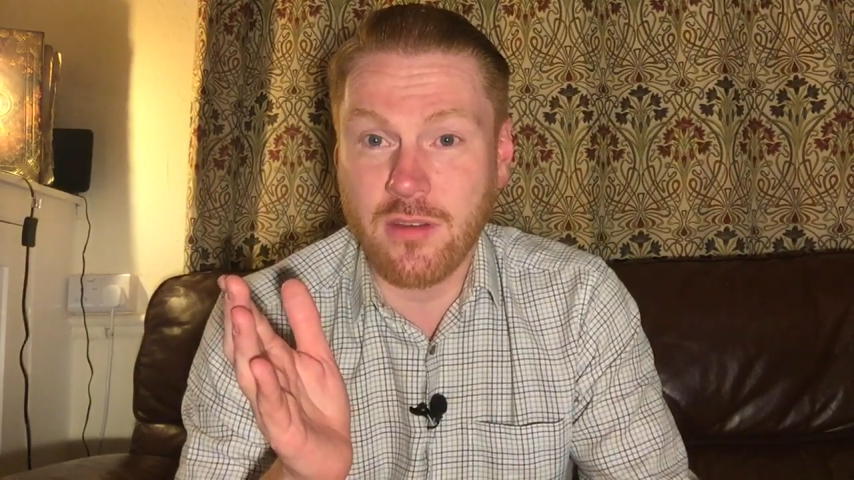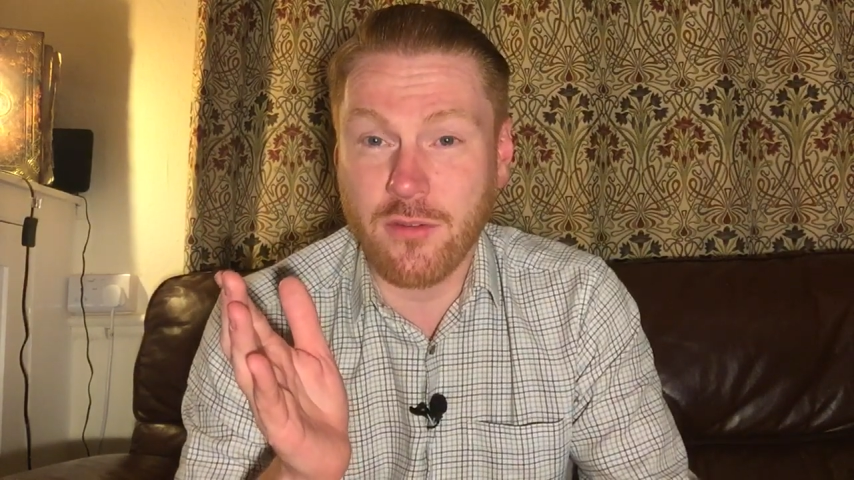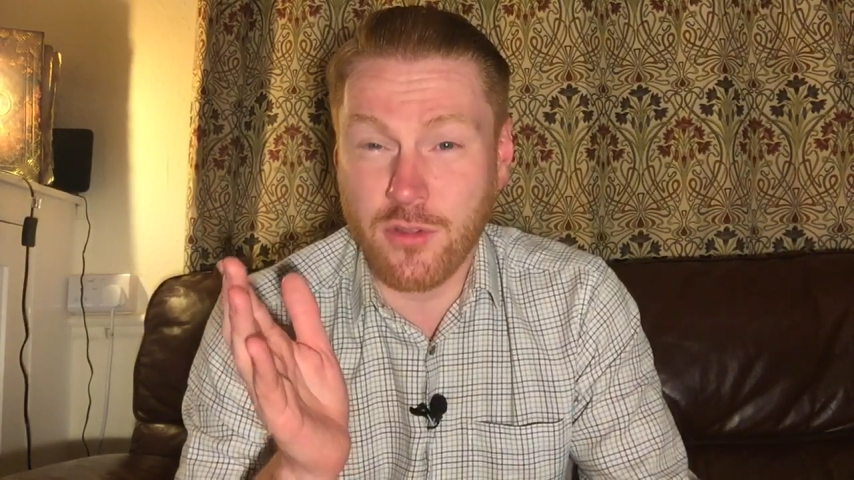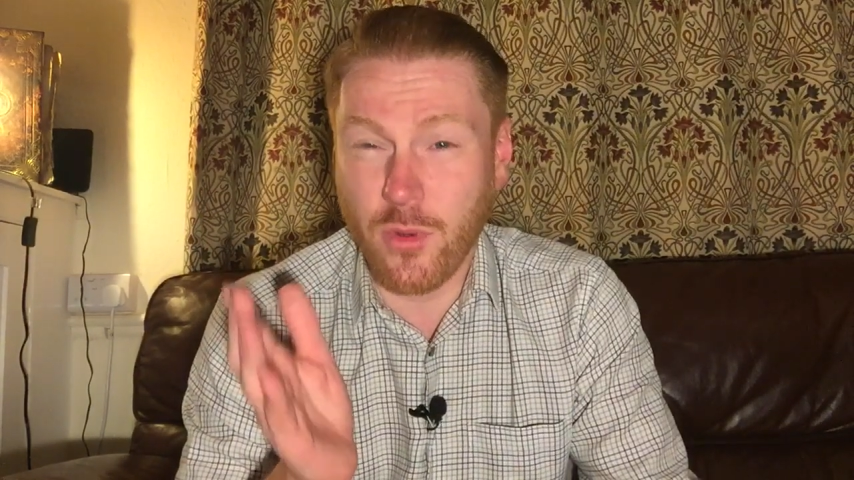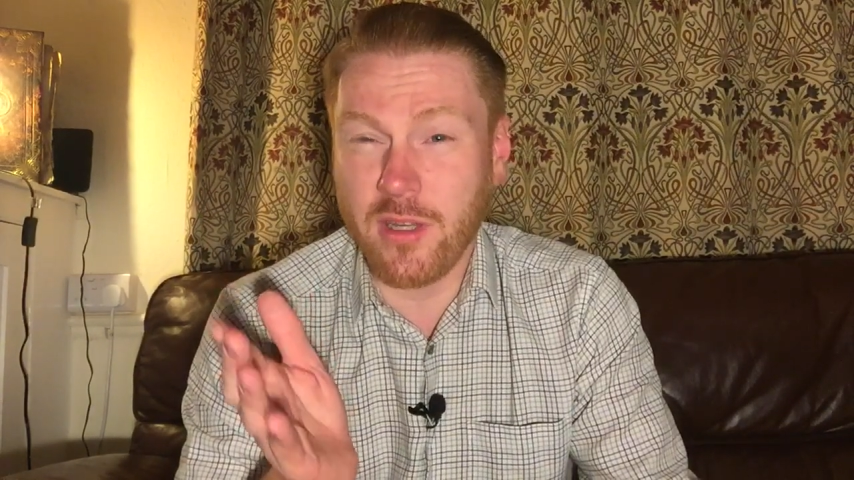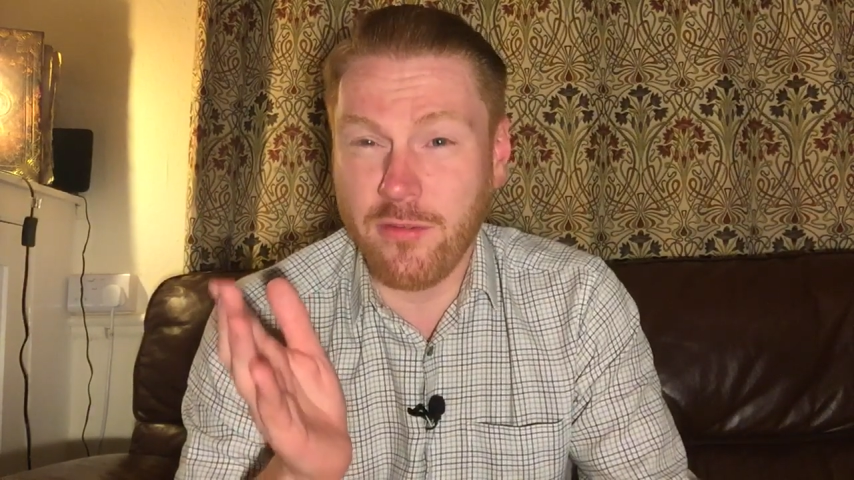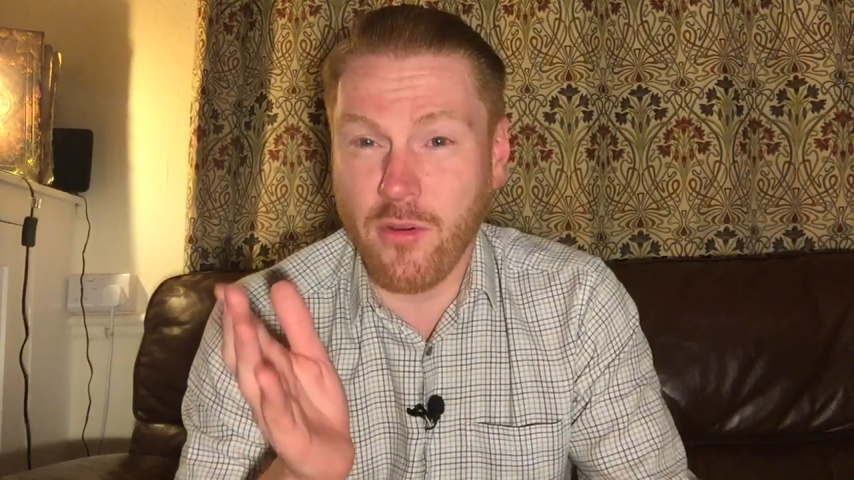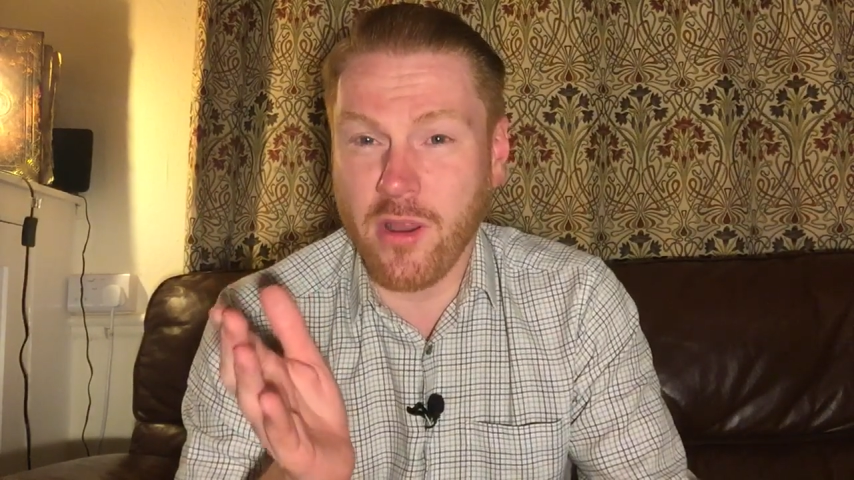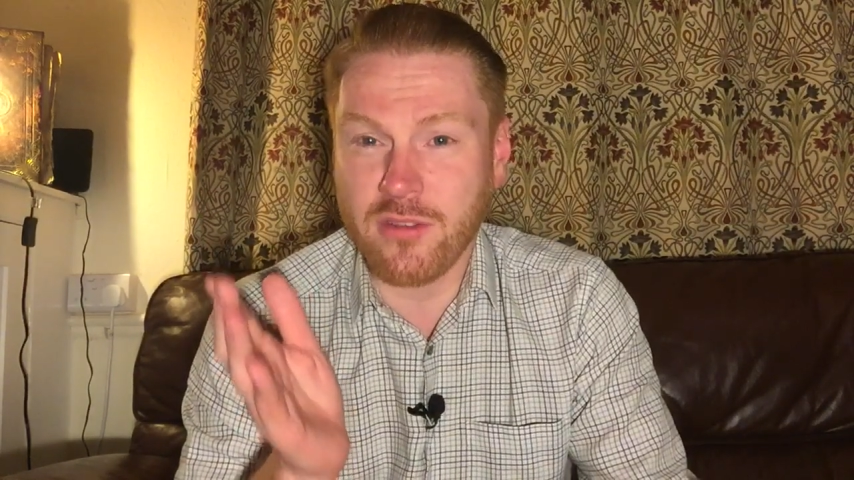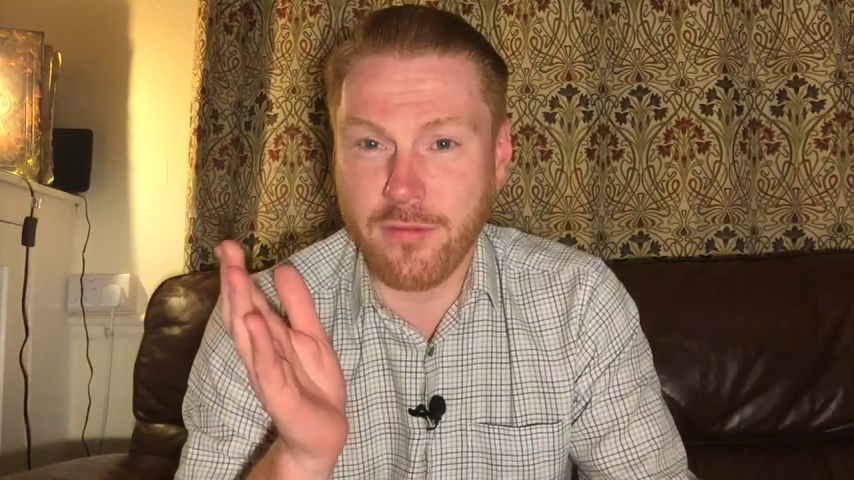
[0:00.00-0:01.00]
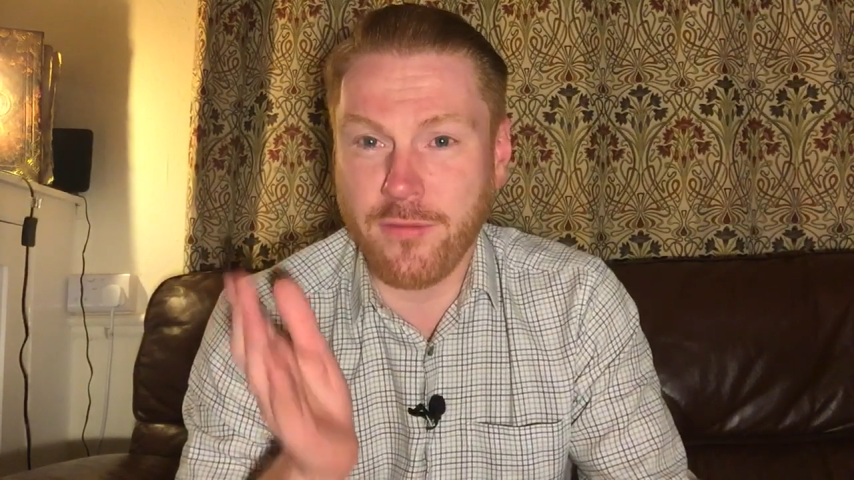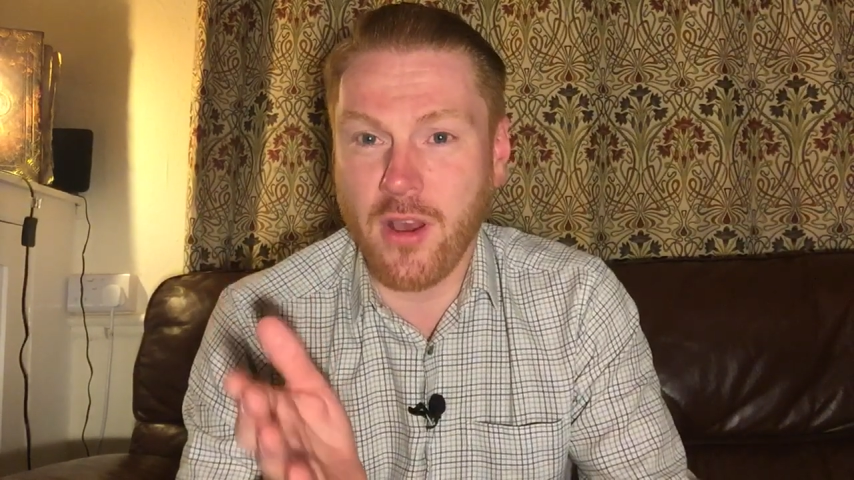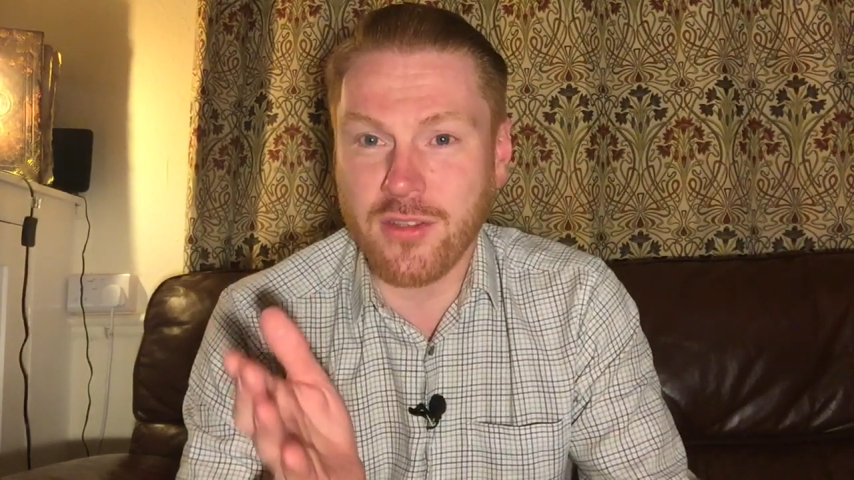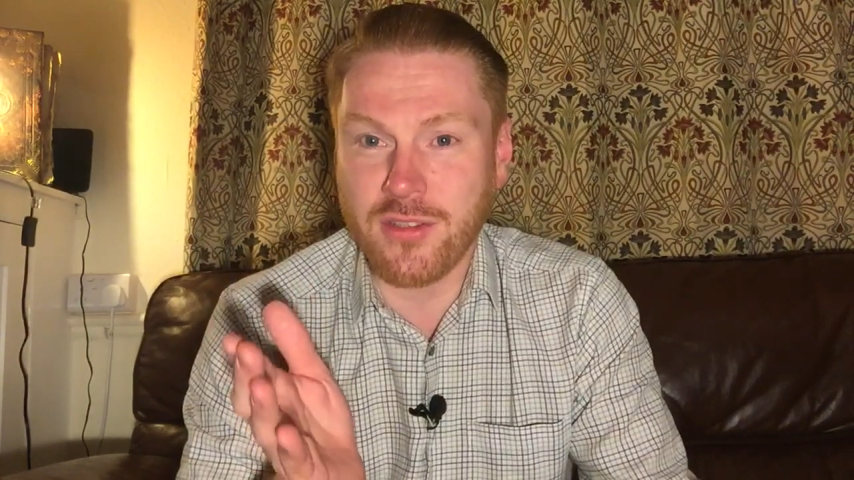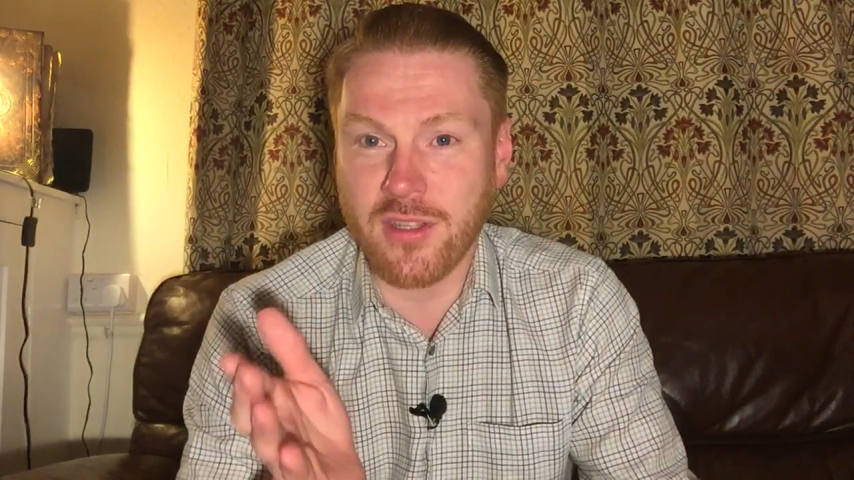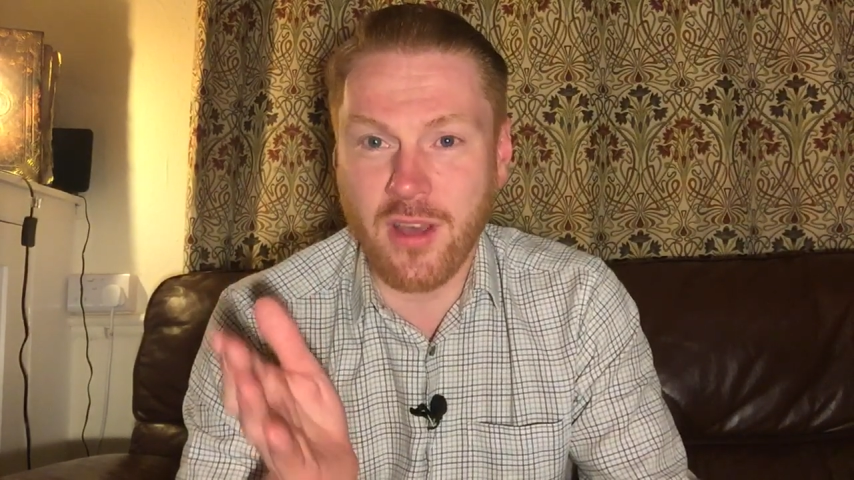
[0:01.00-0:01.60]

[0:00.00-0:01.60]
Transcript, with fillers: for 24 hours of fasting and